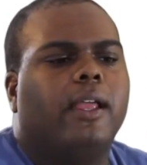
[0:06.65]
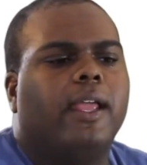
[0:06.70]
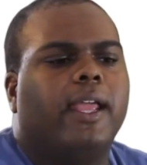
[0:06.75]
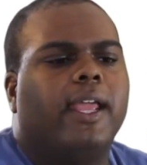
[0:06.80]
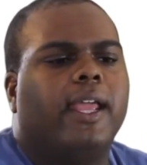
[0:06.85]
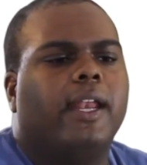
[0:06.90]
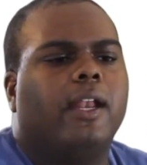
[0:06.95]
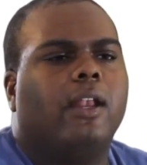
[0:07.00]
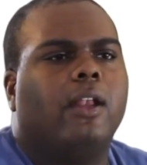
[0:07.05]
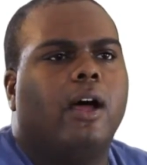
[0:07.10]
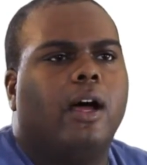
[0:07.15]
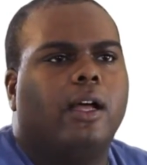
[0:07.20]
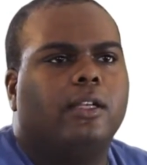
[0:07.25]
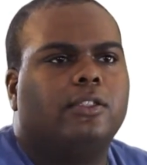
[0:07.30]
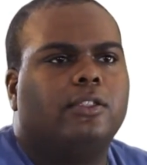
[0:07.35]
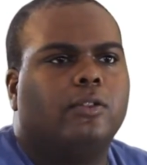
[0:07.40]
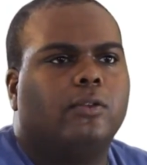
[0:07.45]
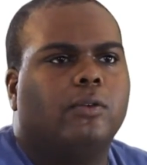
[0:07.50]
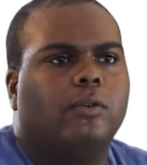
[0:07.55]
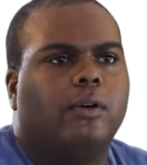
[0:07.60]
in law
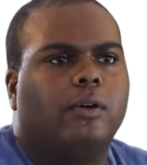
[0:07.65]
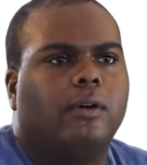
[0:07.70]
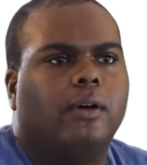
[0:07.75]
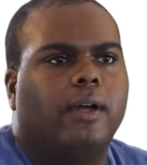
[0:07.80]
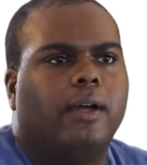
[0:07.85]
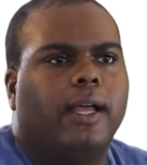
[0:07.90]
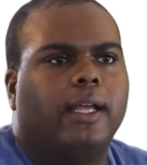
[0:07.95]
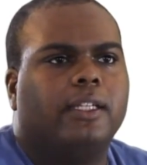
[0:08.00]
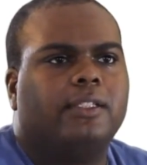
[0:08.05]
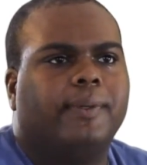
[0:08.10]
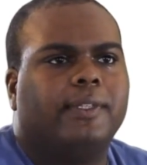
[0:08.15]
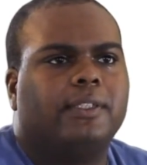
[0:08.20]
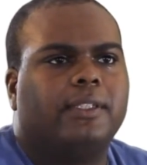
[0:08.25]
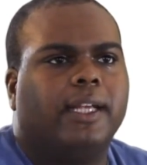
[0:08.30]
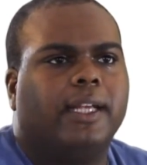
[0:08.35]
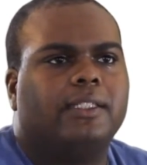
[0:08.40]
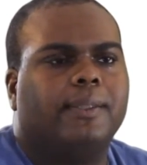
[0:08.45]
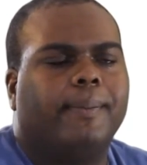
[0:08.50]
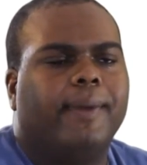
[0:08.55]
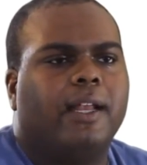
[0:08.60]
school,
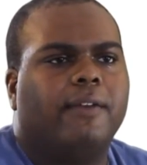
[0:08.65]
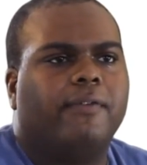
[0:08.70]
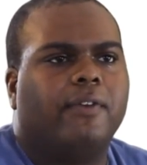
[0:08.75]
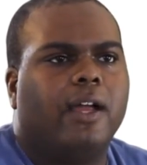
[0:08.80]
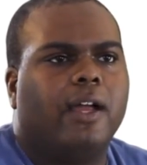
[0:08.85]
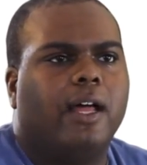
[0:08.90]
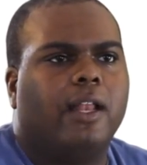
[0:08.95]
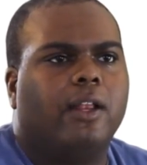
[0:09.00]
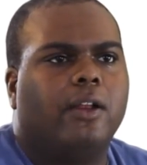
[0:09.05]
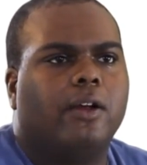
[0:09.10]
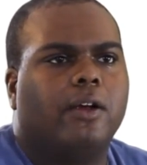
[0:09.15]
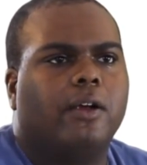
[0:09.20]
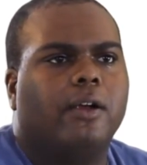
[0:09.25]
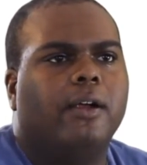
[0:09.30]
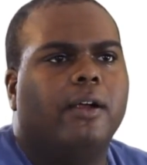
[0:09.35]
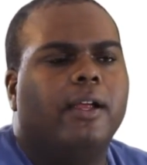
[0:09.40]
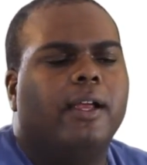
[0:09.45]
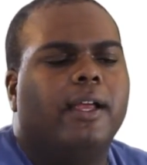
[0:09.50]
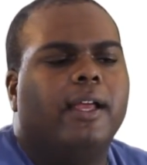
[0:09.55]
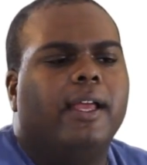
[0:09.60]
especially as a man of color,